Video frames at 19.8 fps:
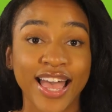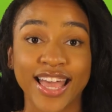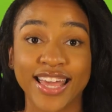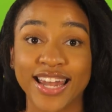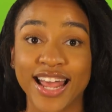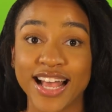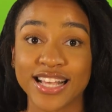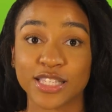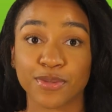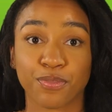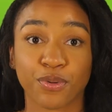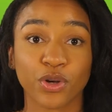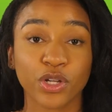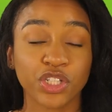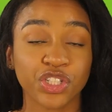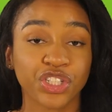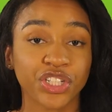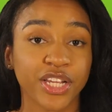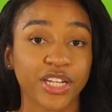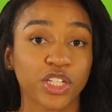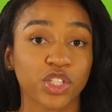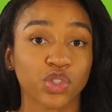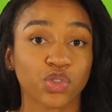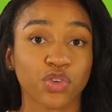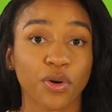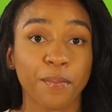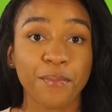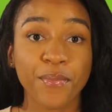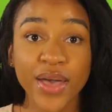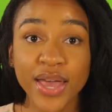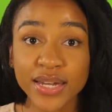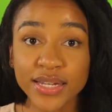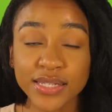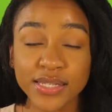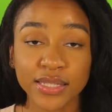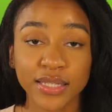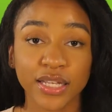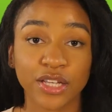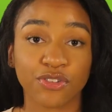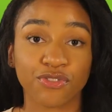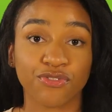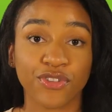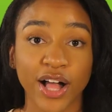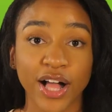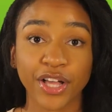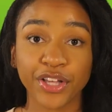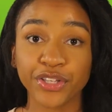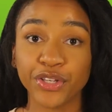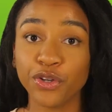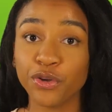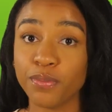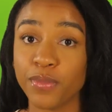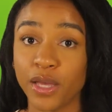and has appreciated tremendously in value,